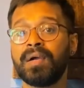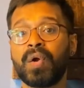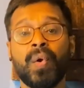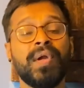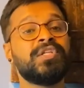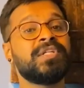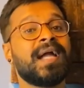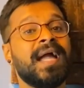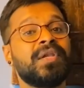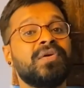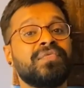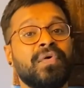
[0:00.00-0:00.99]
going to the
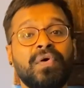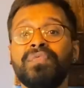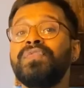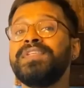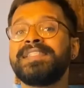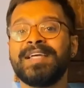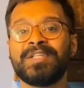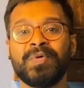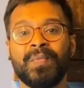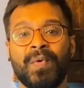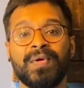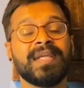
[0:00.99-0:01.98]
kind of office that you
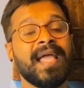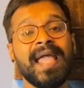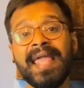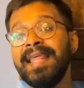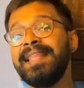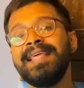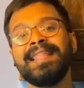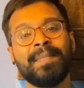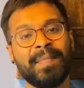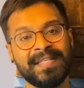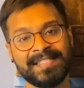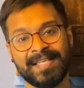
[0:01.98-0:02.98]
want, anything
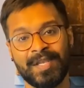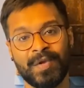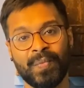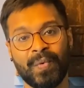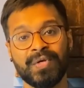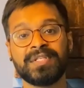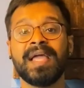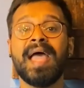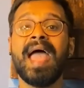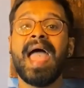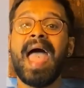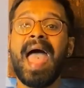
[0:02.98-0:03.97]
that basically you want.
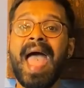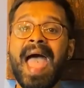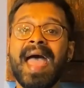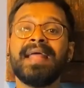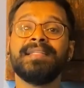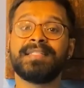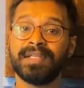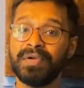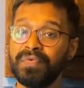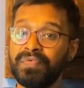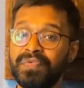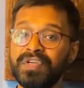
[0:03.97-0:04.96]
And
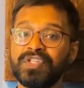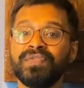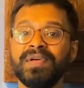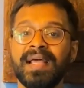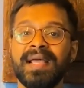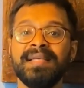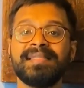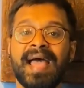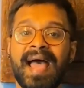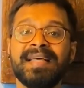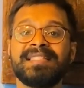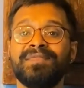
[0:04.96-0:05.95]
visualize
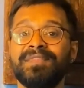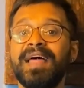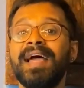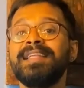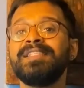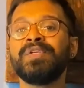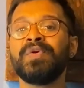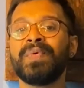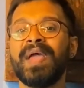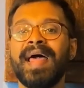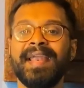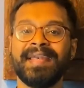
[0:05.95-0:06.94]
as if that is your
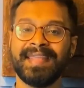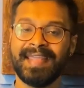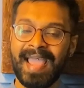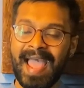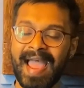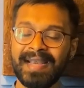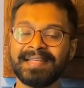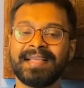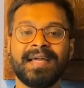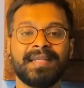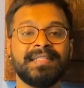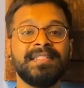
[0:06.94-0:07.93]
reality at
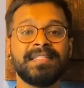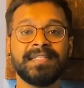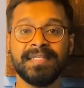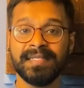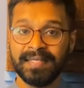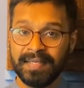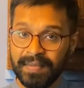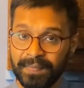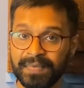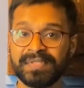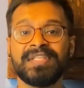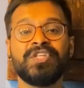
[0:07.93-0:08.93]
current
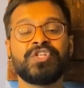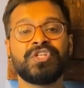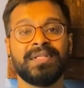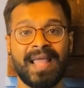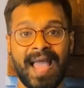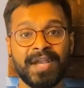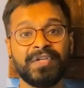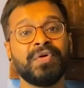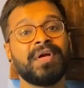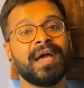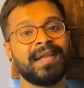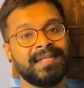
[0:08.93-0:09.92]
position, at your
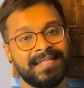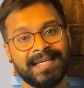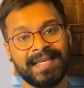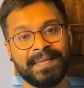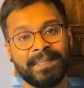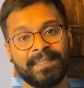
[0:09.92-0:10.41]
current time.